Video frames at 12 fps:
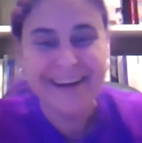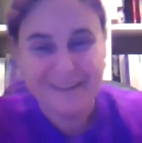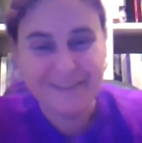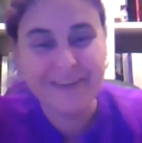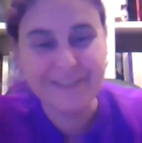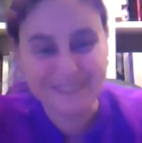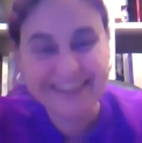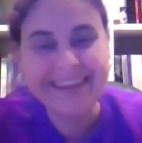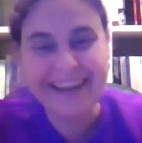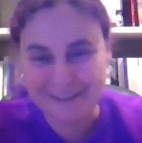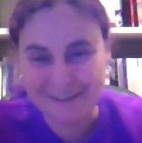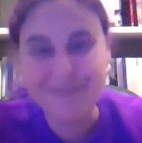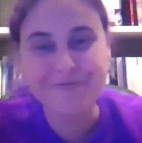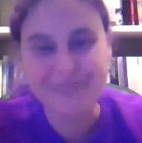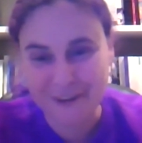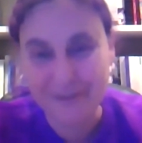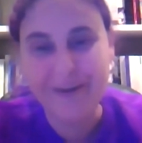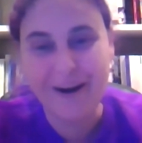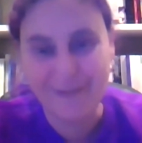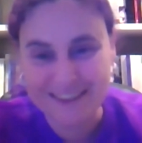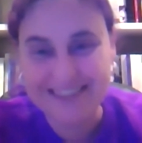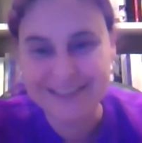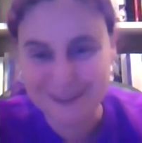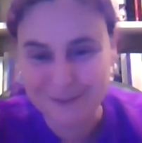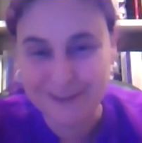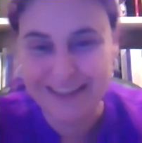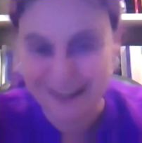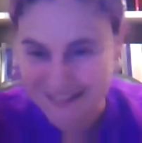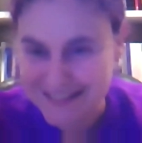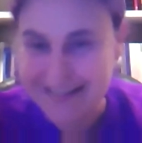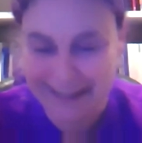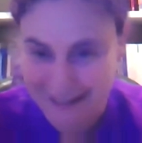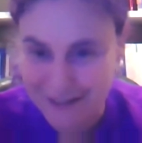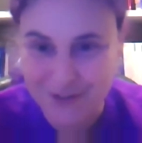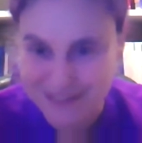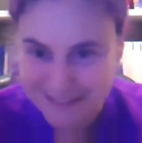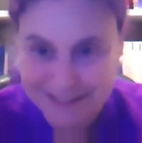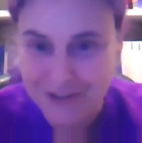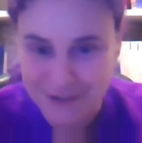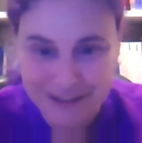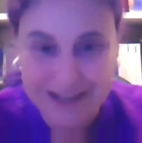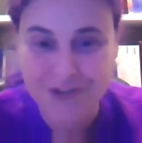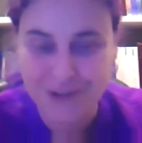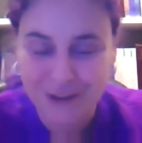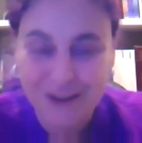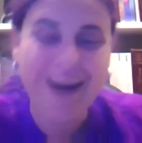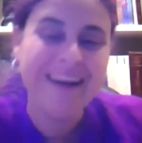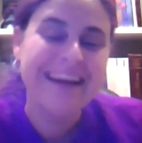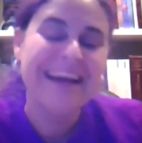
We really have to figure out what to do with non-state actors in international law.